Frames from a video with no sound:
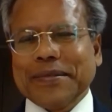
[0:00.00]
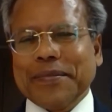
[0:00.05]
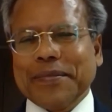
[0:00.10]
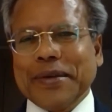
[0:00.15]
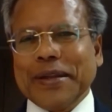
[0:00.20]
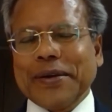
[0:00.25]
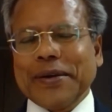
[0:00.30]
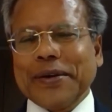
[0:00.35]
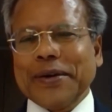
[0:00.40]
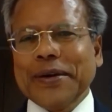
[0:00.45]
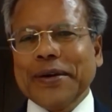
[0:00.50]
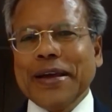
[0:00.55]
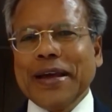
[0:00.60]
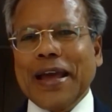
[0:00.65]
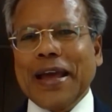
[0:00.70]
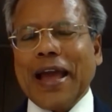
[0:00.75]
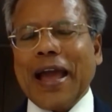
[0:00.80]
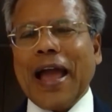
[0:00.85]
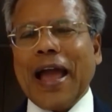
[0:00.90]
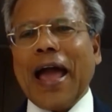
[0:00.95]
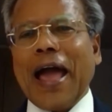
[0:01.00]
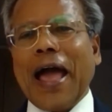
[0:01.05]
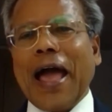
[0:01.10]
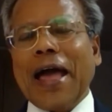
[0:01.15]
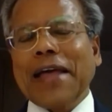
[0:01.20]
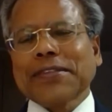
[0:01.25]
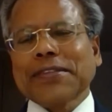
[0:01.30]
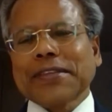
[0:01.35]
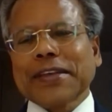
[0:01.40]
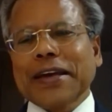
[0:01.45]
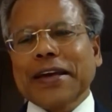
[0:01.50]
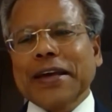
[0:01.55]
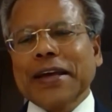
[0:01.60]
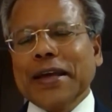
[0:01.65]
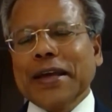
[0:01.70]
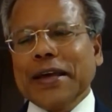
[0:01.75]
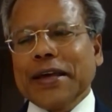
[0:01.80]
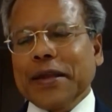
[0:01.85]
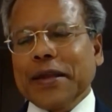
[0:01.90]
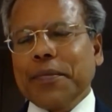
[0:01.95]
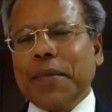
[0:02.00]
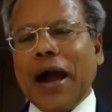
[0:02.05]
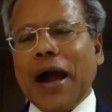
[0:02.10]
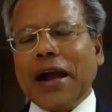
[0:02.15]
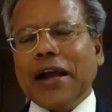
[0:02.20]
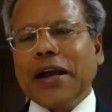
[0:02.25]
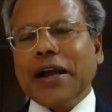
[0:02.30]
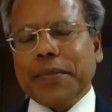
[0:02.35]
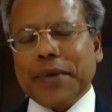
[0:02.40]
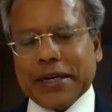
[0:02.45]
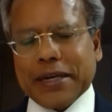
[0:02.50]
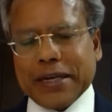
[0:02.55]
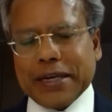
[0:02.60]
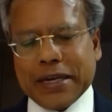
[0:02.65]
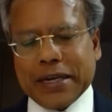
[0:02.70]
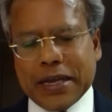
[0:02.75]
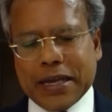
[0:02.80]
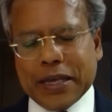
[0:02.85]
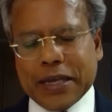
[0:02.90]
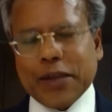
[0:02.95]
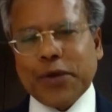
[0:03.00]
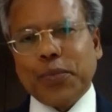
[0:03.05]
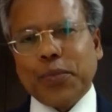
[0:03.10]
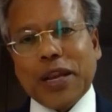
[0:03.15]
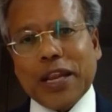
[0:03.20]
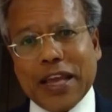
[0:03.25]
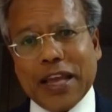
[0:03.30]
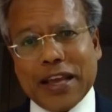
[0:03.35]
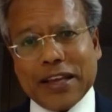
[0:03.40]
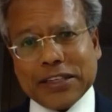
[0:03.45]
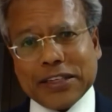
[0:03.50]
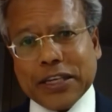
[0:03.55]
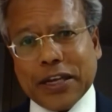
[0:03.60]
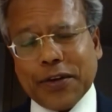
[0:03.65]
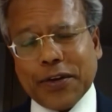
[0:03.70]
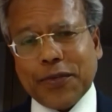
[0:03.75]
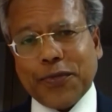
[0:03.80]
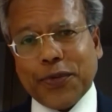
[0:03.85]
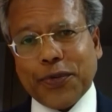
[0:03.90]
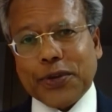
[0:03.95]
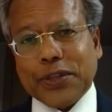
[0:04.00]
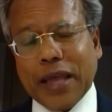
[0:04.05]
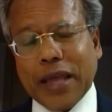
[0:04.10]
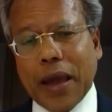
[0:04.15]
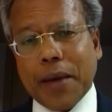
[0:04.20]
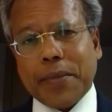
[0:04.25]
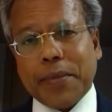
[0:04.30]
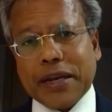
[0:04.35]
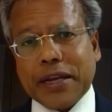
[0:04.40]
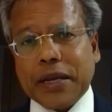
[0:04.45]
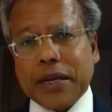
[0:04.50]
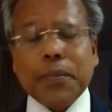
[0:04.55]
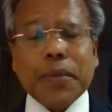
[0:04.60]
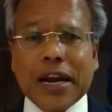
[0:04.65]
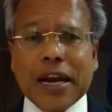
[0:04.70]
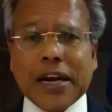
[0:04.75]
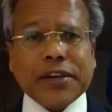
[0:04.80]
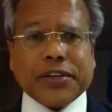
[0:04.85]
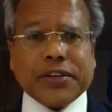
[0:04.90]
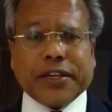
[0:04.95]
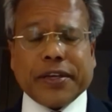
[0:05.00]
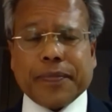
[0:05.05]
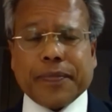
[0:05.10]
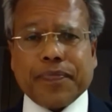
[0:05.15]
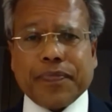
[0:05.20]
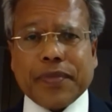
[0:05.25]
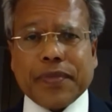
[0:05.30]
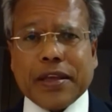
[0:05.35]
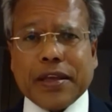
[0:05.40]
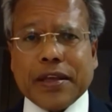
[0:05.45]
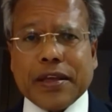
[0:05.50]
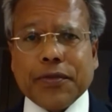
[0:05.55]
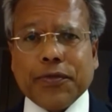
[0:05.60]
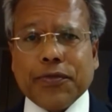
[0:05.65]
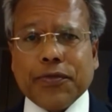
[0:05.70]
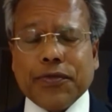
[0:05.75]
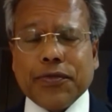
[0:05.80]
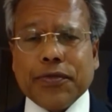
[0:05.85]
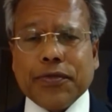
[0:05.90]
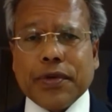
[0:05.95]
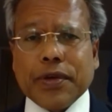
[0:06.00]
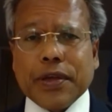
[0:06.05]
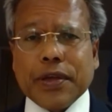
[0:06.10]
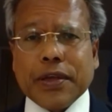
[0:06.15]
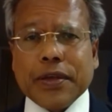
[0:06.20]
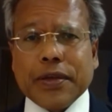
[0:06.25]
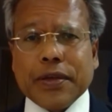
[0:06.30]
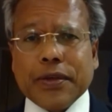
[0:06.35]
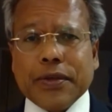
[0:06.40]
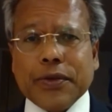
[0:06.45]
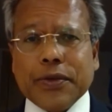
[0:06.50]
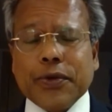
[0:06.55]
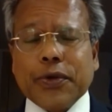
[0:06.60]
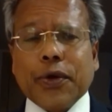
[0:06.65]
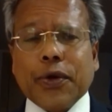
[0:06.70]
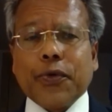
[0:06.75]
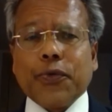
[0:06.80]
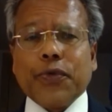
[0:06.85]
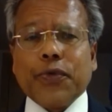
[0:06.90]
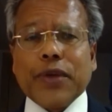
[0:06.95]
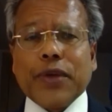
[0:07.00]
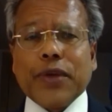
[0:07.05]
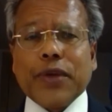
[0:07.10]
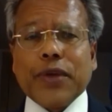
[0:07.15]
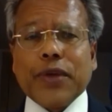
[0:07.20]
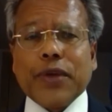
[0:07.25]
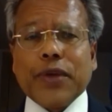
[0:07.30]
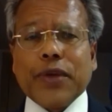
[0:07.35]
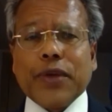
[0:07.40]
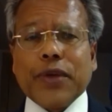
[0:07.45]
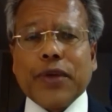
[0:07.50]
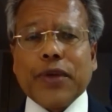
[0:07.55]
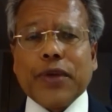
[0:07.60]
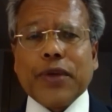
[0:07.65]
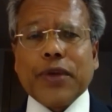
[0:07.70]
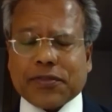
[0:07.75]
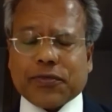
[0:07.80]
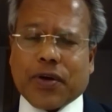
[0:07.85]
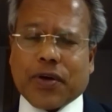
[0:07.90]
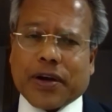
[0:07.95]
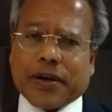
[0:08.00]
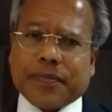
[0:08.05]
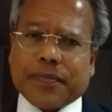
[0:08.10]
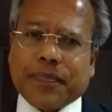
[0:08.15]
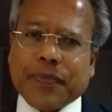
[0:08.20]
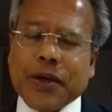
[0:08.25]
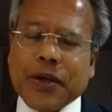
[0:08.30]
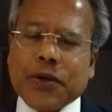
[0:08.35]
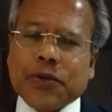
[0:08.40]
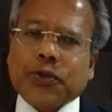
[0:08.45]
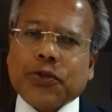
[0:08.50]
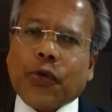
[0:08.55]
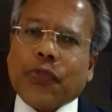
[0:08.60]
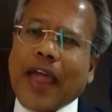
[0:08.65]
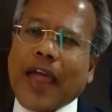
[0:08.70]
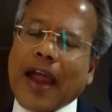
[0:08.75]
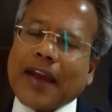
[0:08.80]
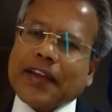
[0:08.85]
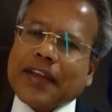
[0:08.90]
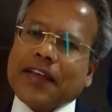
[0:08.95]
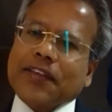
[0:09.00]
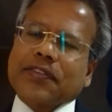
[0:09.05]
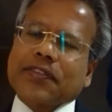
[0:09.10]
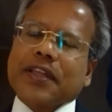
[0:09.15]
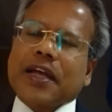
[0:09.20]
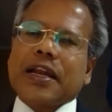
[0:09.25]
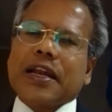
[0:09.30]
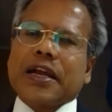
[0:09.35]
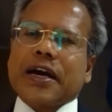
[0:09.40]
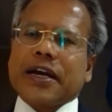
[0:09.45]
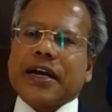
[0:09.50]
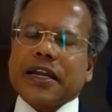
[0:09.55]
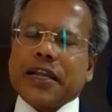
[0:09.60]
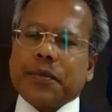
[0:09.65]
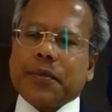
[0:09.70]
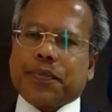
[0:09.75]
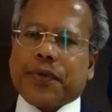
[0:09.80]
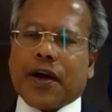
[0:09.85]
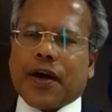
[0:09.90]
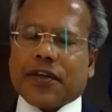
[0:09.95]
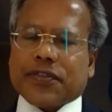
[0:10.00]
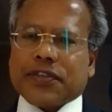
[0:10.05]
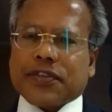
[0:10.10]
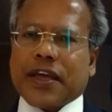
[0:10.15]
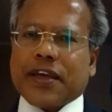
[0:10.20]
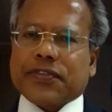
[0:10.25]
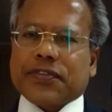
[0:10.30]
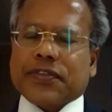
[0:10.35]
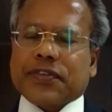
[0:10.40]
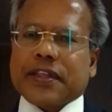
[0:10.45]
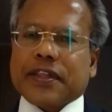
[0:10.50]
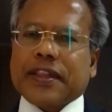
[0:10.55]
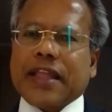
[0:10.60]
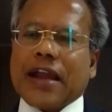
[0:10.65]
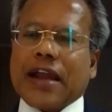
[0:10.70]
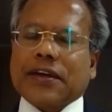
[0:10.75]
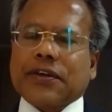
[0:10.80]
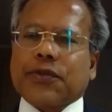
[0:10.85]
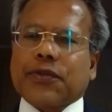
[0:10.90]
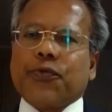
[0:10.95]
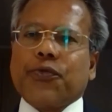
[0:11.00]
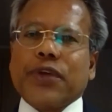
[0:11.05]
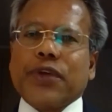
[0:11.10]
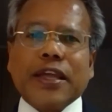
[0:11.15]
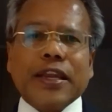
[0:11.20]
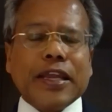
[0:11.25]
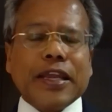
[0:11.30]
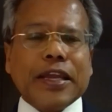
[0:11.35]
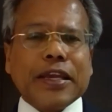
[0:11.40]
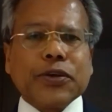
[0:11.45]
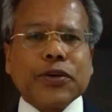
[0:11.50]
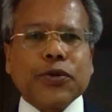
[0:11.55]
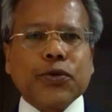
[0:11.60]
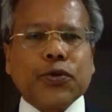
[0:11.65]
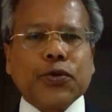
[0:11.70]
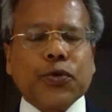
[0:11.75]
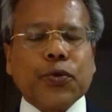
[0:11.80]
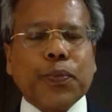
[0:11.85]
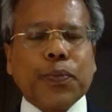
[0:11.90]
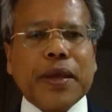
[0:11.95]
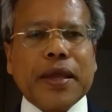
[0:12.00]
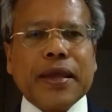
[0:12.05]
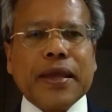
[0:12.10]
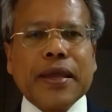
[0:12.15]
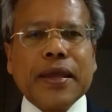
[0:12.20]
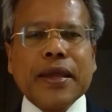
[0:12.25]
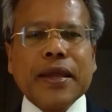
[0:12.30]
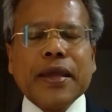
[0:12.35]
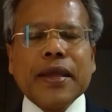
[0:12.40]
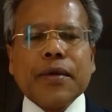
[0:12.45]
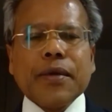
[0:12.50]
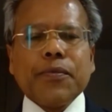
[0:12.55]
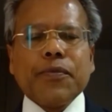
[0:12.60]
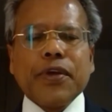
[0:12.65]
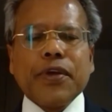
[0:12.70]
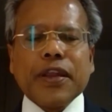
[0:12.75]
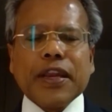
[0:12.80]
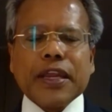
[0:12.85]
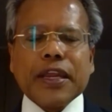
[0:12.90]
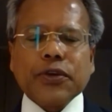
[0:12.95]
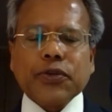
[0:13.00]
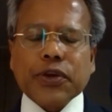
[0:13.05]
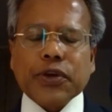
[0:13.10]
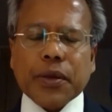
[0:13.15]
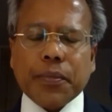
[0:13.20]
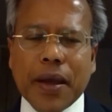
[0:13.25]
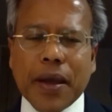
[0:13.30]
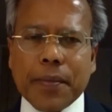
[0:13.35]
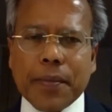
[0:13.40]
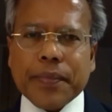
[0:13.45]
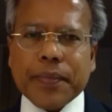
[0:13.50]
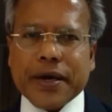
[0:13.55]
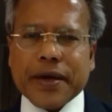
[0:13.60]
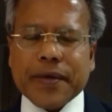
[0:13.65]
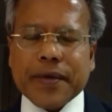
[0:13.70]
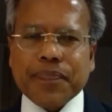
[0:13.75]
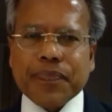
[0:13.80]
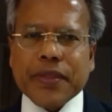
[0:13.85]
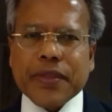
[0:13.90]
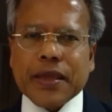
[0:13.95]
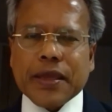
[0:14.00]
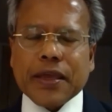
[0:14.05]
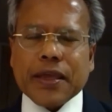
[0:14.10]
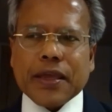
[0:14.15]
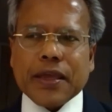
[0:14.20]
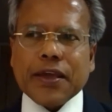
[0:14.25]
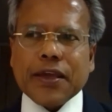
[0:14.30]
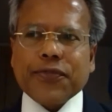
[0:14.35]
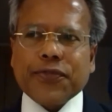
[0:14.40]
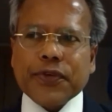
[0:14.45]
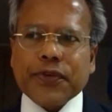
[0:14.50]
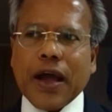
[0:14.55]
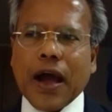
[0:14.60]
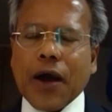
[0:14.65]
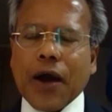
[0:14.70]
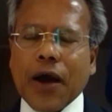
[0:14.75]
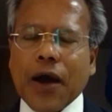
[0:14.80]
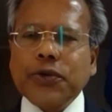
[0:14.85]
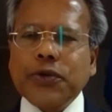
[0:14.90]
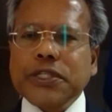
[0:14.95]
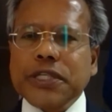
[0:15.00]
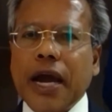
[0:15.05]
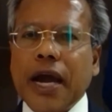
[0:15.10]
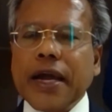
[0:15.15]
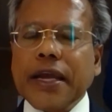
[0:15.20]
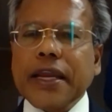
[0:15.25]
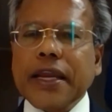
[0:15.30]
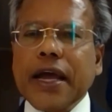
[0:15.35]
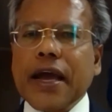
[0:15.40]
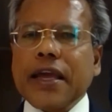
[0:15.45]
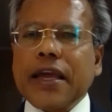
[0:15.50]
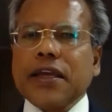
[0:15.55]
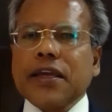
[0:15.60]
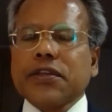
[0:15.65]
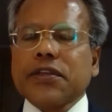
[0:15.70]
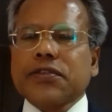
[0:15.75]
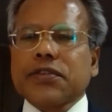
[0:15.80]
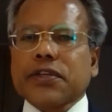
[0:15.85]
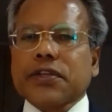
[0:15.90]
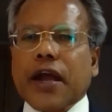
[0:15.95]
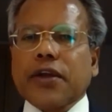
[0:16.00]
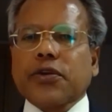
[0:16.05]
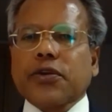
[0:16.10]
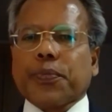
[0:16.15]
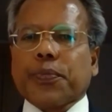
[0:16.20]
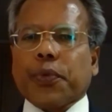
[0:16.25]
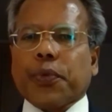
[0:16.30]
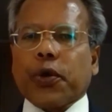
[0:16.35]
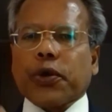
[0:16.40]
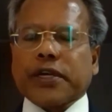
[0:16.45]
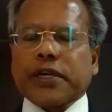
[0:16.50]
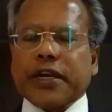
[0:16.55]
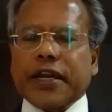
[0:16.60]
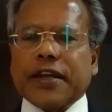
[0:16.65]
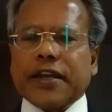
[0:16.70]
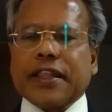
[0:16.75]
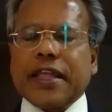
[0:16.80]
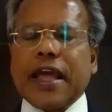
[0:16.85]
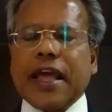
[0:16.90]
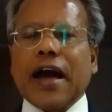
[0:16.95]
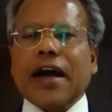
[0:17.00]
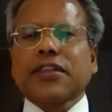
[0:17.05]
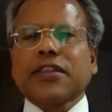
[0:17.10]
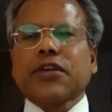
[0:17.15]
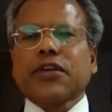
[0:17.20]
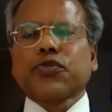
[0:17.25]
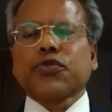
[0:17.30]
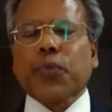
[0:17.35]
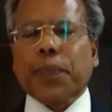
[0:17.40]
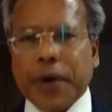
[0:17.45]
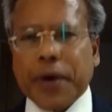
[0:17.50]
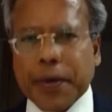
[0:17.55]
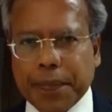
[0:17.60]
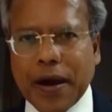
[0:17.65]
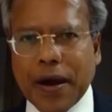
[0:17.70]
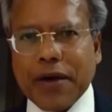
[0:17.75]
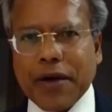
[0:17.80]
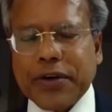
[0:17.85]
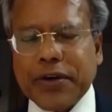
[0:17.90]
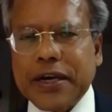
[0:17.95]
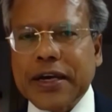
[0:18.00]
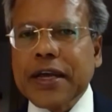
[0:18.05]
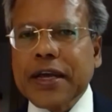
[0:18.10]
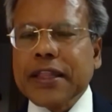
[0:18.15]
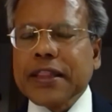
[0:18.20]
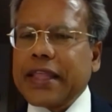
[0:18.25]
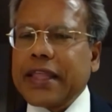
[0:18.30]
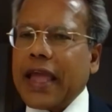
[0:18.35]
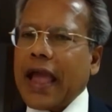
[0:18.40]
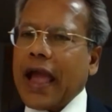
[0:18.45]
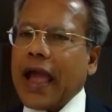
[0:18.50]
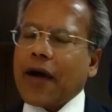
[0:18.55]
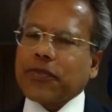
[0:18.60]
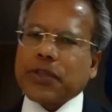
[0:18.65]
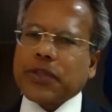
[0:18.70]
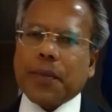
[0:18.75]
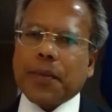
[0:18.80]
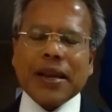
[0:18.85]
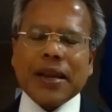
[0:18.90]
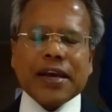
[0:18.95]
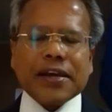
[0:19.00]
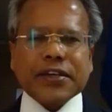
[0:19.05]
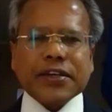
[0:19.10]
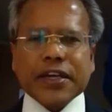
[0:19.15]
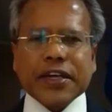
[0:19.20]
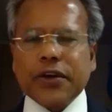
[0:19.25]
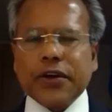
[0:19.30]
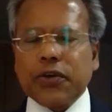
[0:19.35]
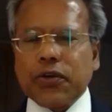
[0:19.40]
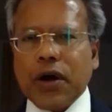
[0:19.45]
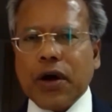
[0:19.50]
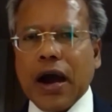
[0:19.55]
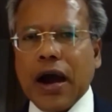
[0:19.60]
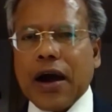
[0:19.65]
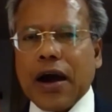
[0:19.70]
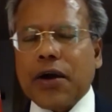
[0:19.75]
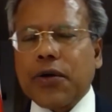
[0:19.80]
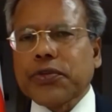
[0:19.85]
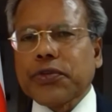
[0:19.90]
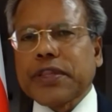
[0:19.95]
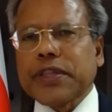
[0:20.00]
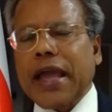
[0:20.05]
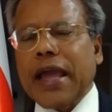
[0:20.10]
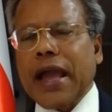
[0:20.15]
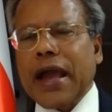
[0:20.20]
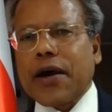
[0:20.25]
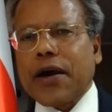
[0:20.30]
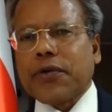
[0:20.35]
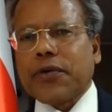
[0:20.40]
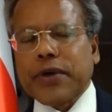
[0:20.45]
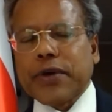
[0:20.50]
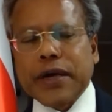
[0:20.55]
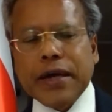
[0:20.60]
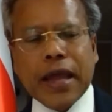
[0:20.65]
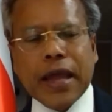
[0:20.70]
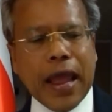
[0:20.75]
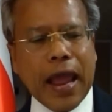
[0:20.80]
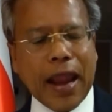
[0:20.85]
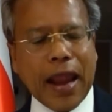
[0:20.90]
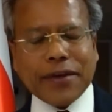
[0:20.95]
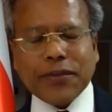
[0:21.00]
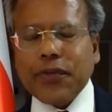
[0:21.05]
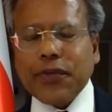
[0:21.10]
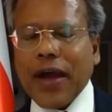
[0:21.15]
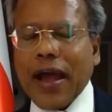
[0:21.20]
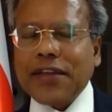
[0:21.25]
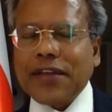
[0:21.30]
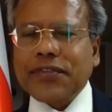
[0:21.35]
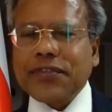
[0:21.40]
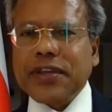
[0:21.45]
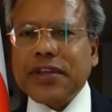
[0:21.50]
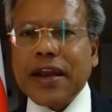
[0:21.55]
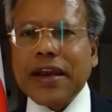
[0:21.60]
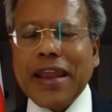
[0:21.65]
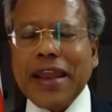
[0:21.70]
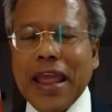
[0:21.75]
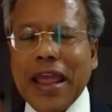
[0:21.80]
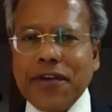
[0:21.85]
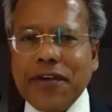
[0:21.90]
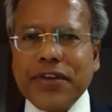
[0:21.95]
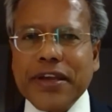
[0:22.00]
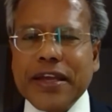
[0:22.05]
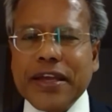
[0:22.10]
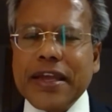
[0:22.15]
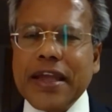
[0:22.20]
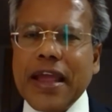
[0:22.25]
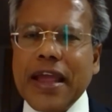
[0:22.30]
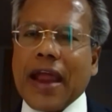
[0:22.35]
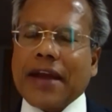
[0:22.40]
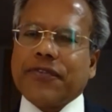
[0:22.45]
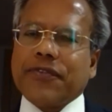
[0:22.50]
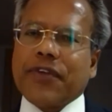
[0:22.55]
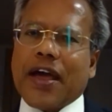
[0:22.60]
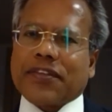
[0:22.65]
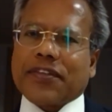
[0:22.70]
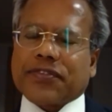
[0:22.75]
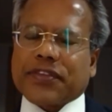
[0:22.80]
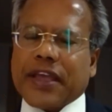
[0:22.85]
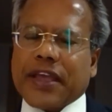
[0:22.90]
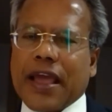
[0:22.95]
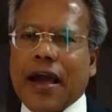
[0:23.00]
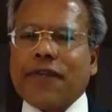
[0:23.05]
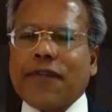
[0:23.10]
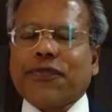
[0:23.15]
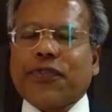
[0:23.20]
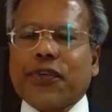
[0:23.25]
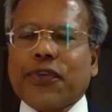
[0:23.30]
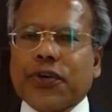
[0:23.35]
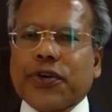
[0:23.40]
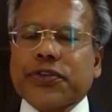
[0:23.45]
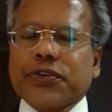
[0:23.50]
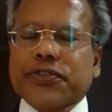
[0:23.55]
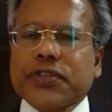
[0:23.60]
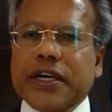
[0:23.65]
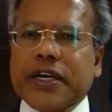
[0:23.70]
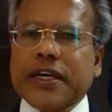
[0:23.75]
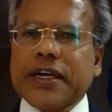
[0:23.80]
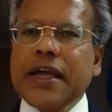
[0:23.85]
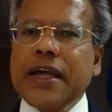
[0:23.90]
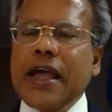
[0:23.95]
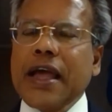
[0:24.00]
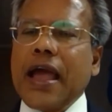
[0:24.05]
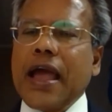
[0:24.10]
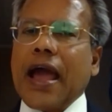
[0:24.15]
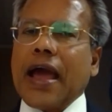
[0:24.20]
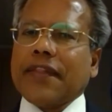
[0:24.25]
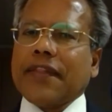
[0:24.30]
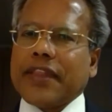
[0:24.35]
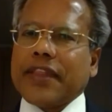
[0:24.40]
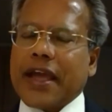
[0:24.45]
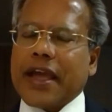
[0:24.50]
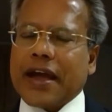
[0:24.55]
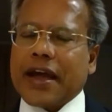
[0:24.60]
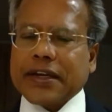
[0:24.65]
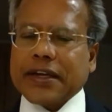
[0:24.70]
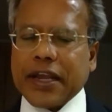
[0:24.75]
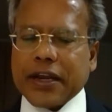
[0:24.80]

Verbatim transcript: You know, as a remarkable humiliation for the American military. You know, we accept that one. So that is the learning process that we need to, to be, we need to remember. If now China is trying to portray they are the superpower, they have the military know-how, they have uh, advanced uh, navy, advanced air force, uh, and their